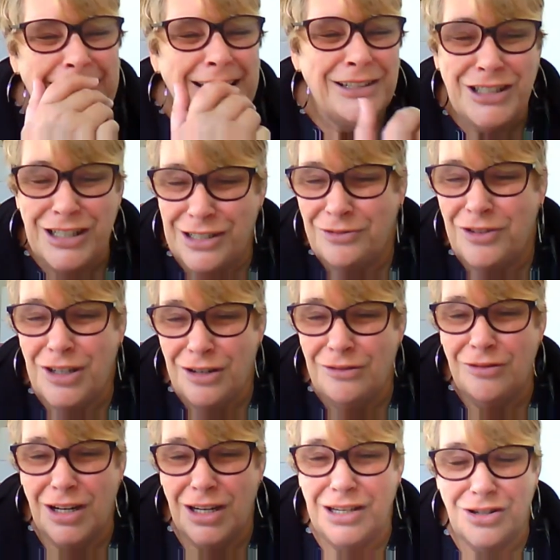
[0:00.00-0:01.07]
She's very,
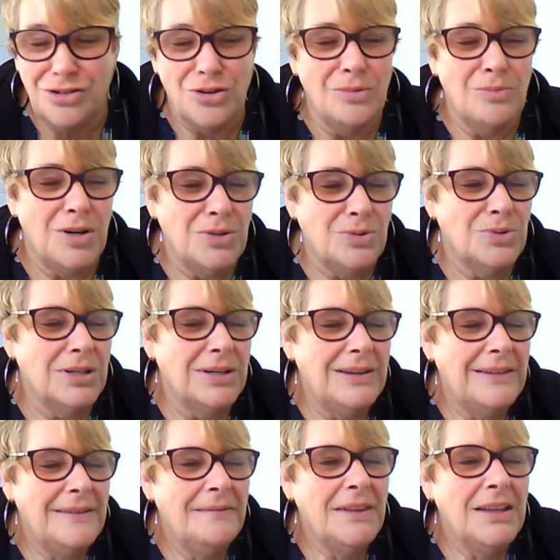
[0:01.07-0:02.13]
really strong, my daughter.
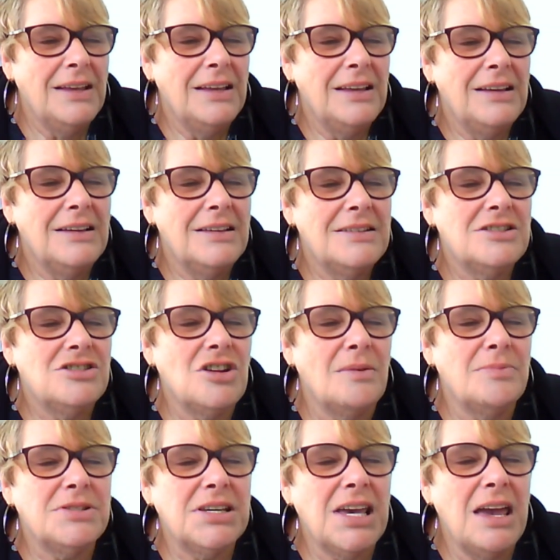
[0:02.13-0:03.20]
Stop
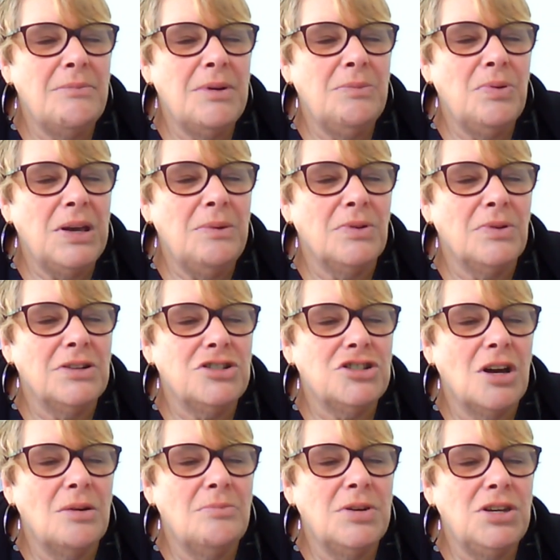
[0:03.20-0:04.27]
scamming people and
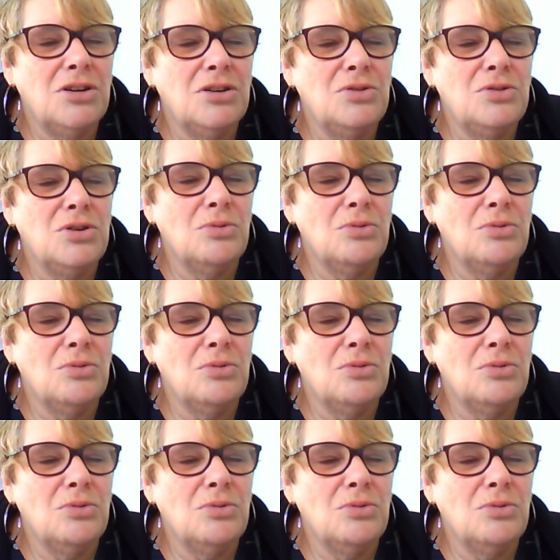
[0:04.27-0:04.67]
show me who you